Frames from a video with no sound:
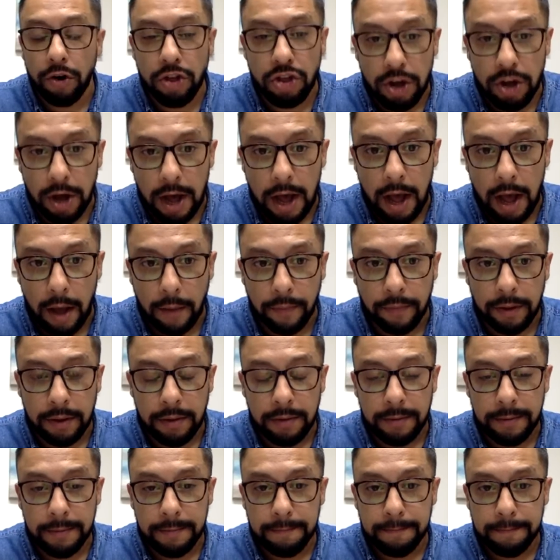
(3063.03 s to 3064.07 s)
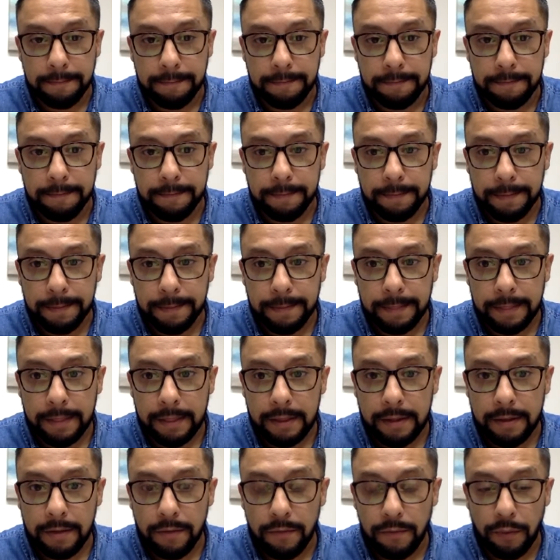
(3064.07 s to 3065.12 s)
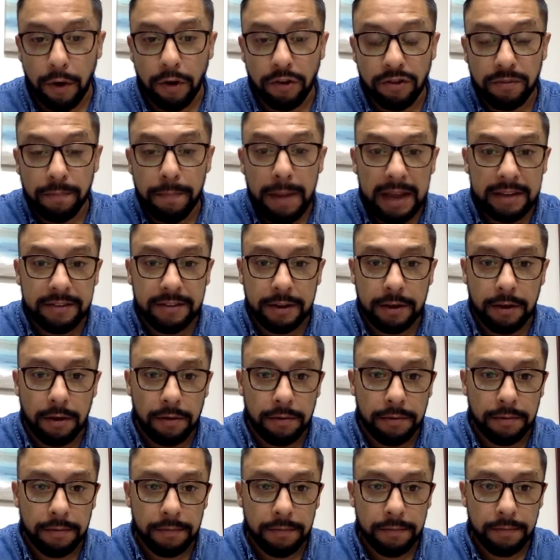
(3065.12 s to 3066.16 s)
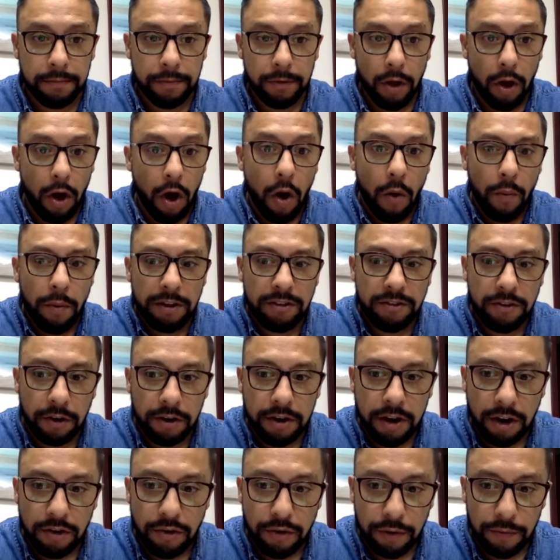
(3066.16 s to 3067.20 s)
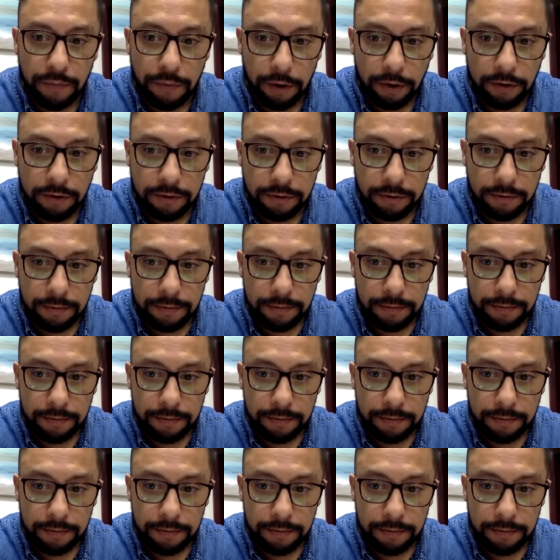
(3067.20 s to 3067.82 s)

job. First, Mexico. Always your country first.